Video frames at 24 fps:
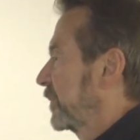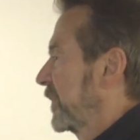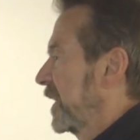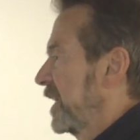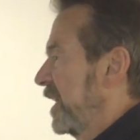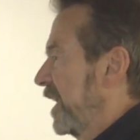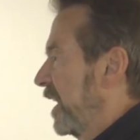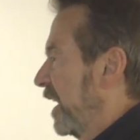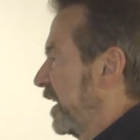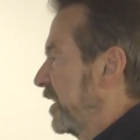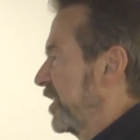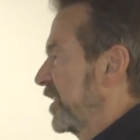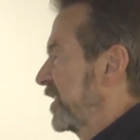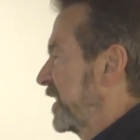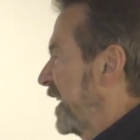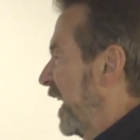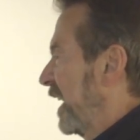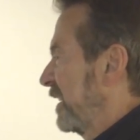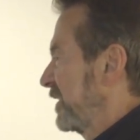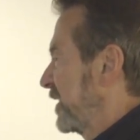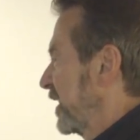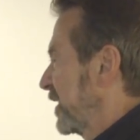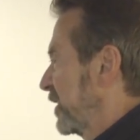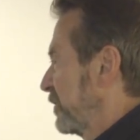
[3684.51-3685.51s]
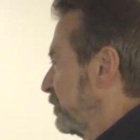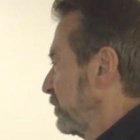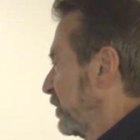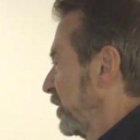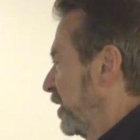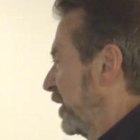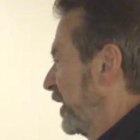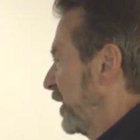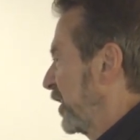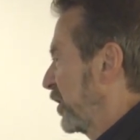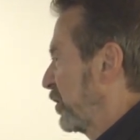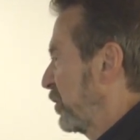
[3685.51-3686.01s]
you know, just has this
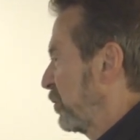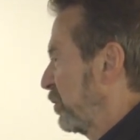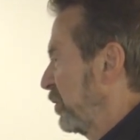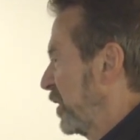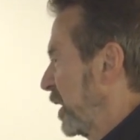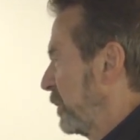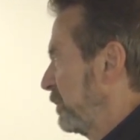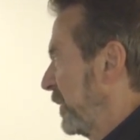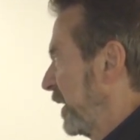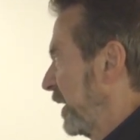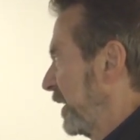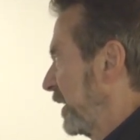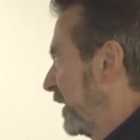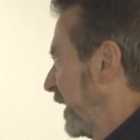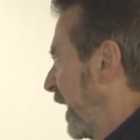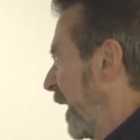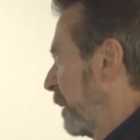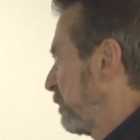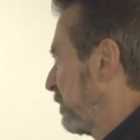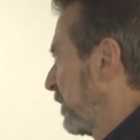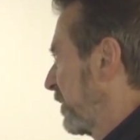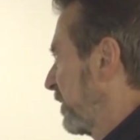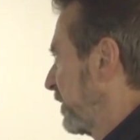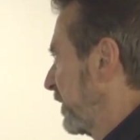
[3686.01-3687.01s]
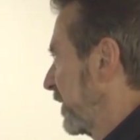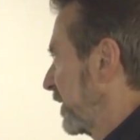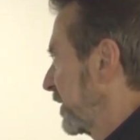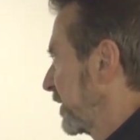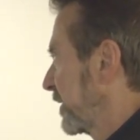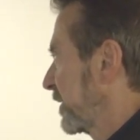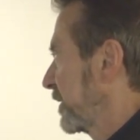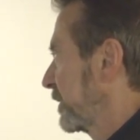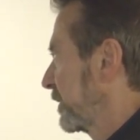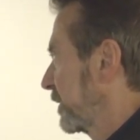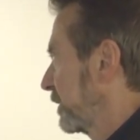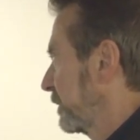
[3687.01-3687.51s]
really creamy depth
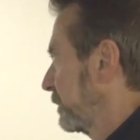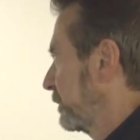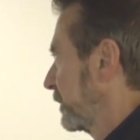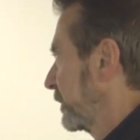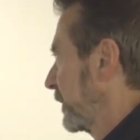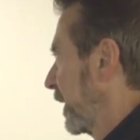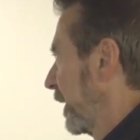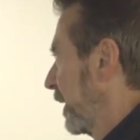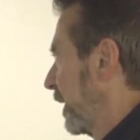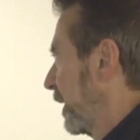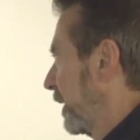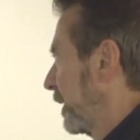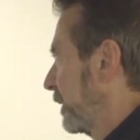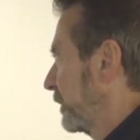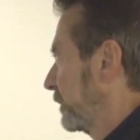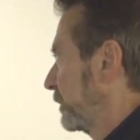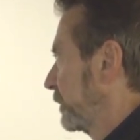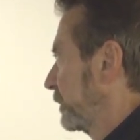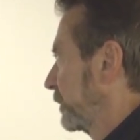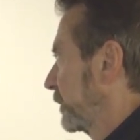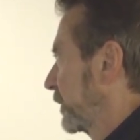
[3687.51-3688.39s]
that's uh,